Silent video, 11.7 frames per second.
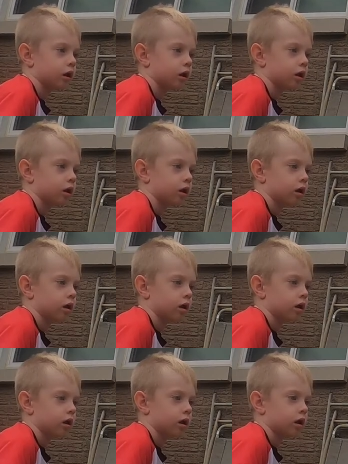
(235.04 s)

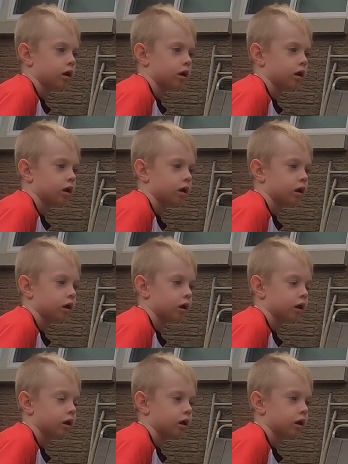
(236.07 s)

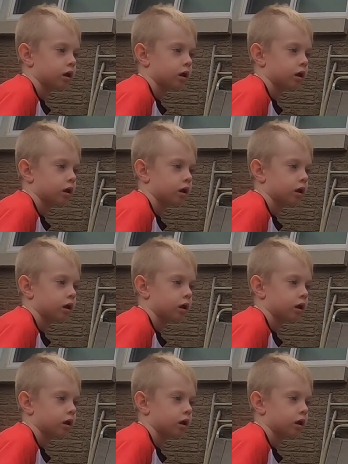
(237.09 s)
(silence)